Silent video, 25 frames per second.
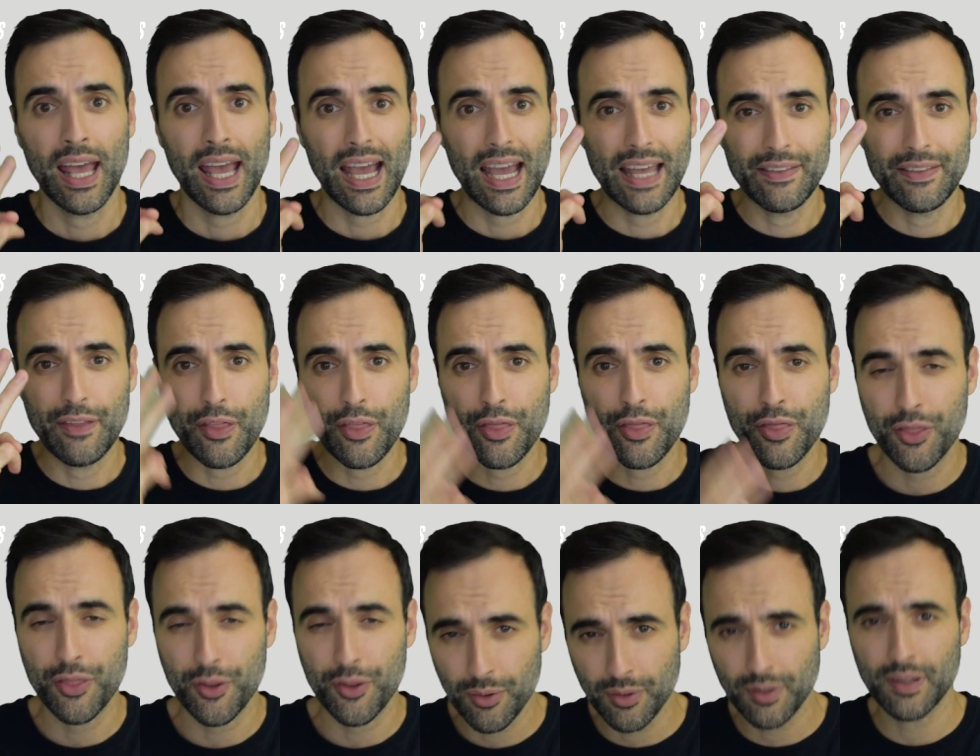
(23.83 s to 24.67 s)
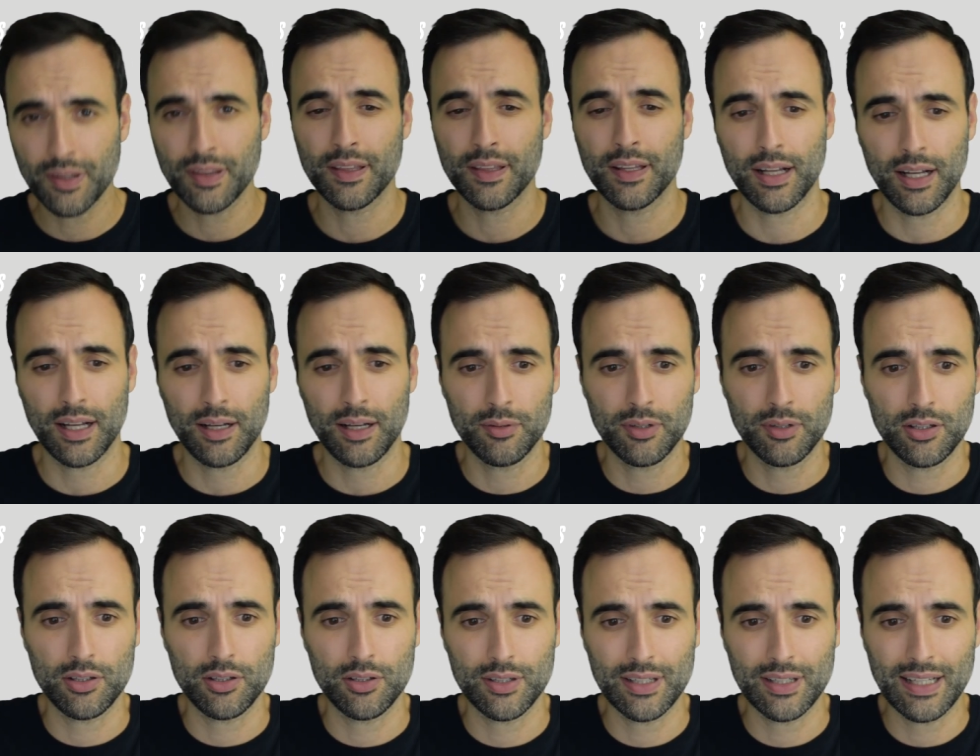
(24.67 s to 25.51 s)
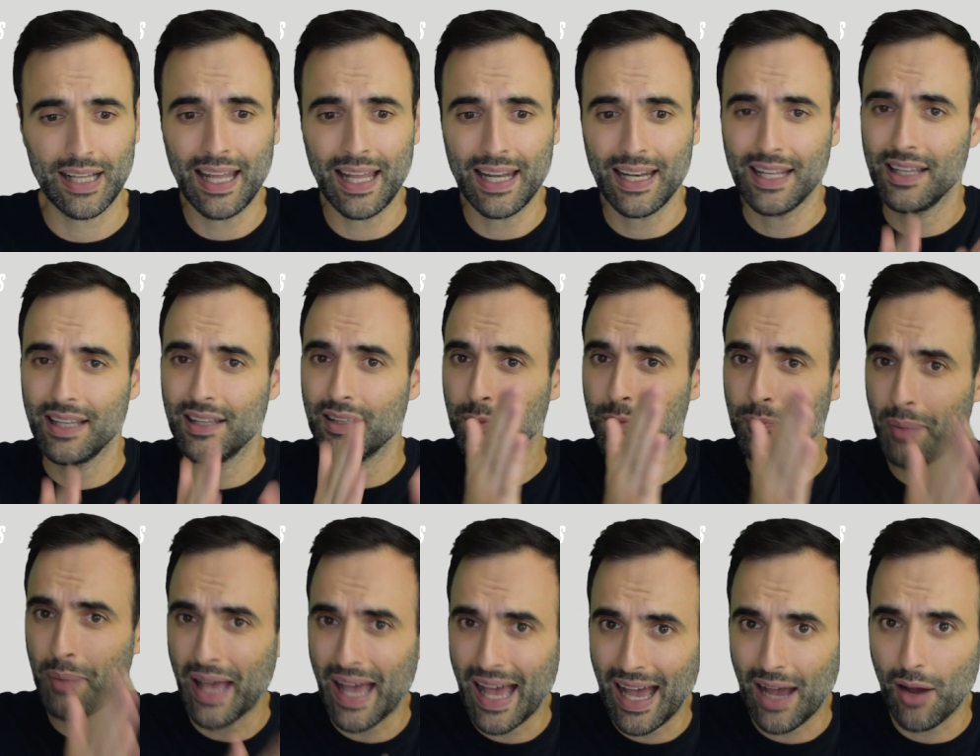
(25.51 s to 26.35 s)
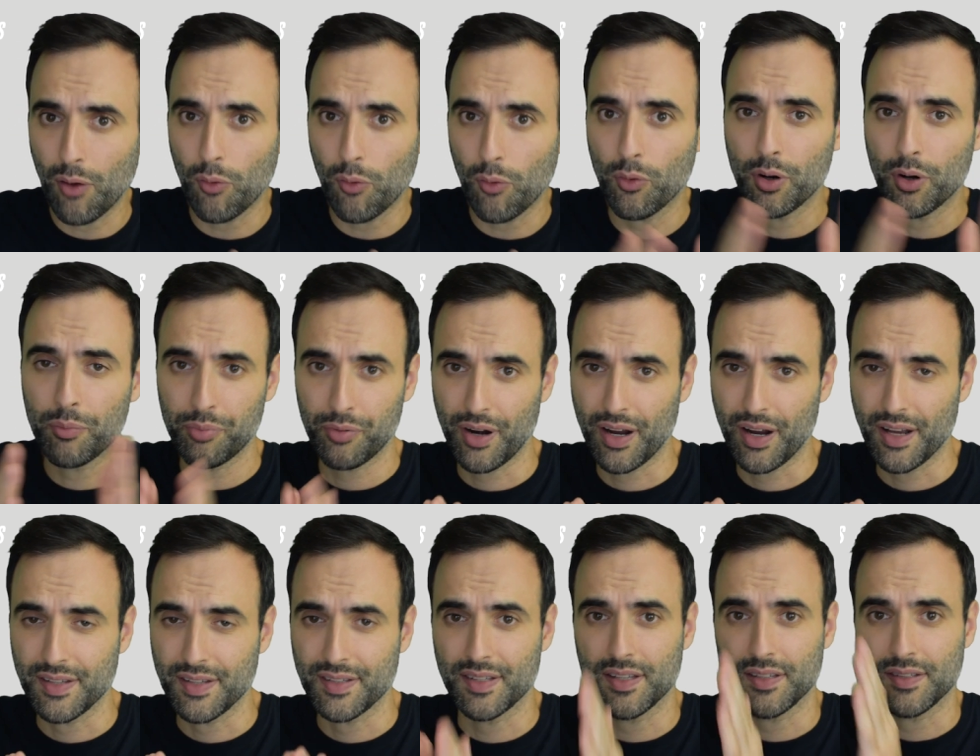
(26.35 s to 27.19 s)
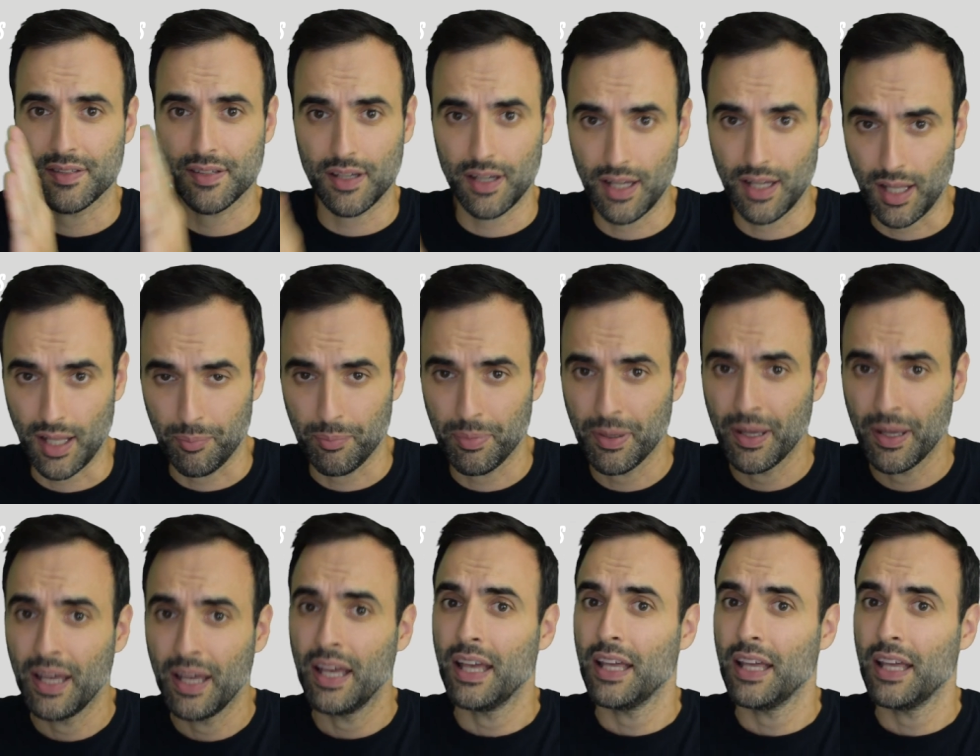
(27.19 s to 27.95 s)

And the third thing I want to look at is power prices up.